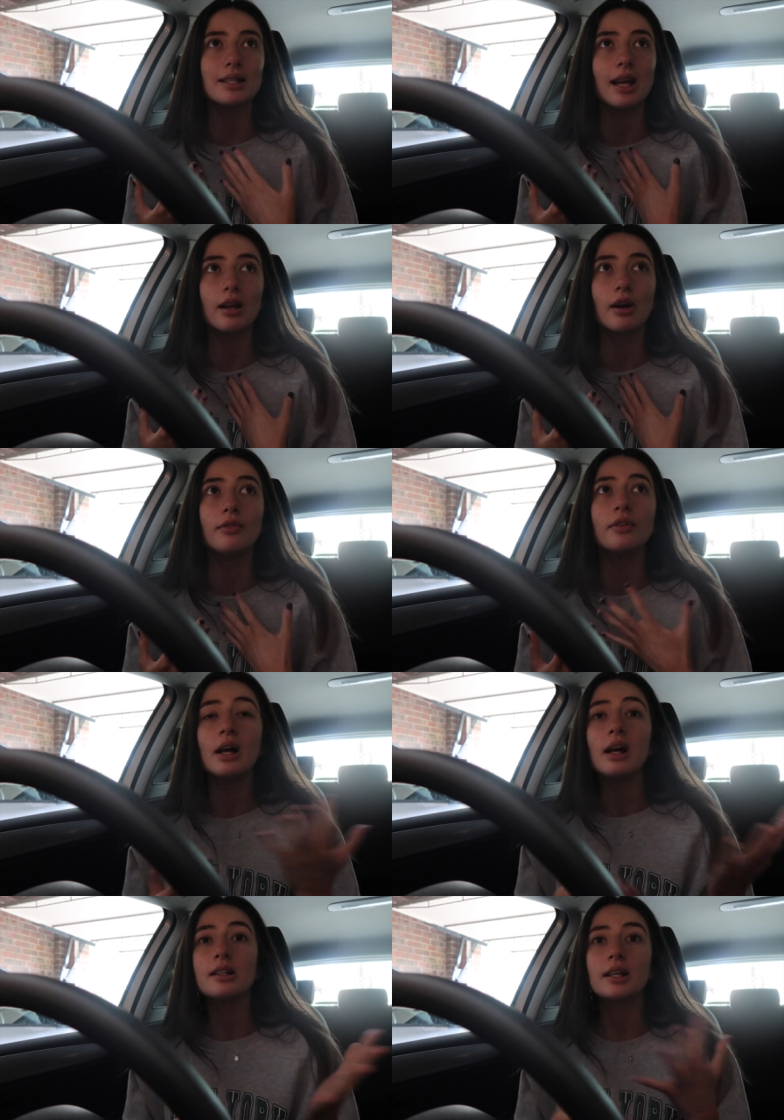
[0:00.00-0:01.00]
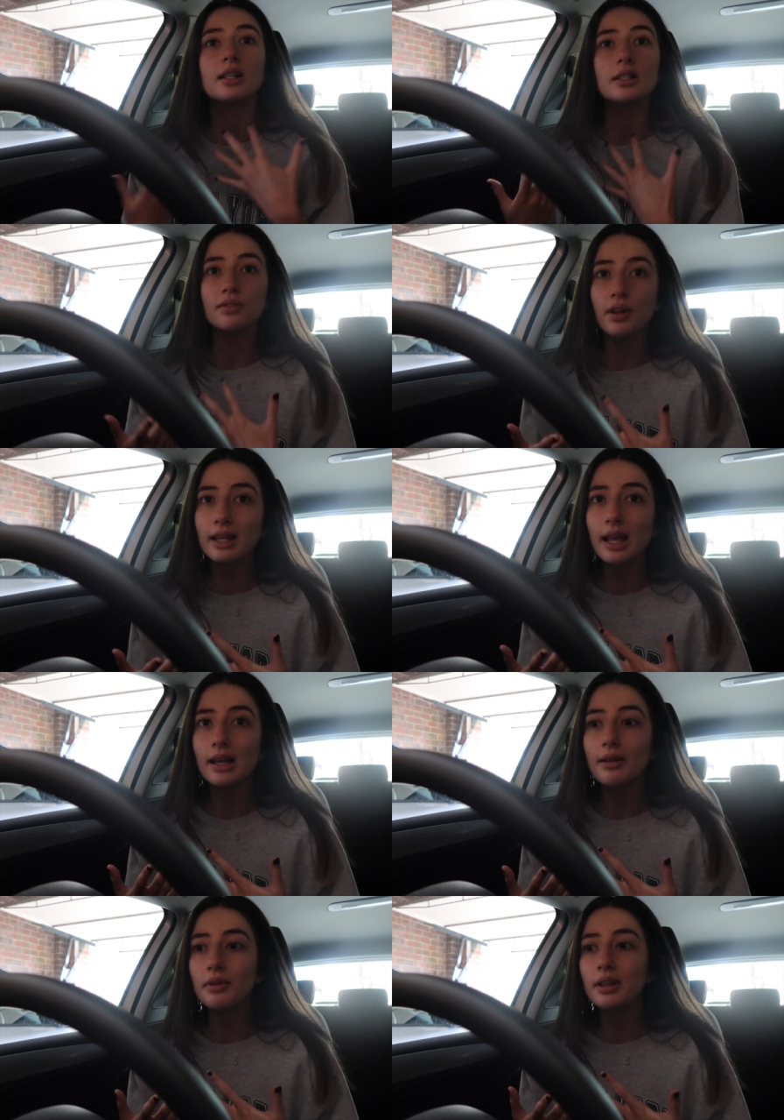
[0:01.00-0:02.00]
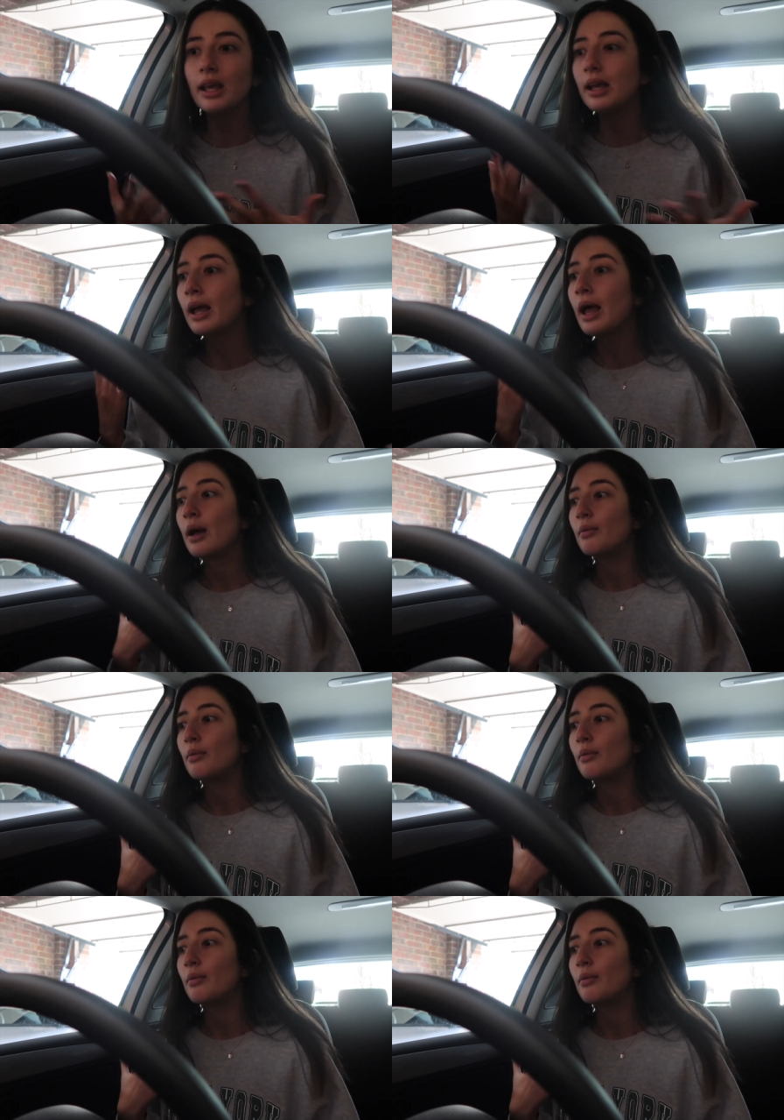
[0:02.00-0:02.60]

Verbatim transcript: to take it off so I can exfoliate and everything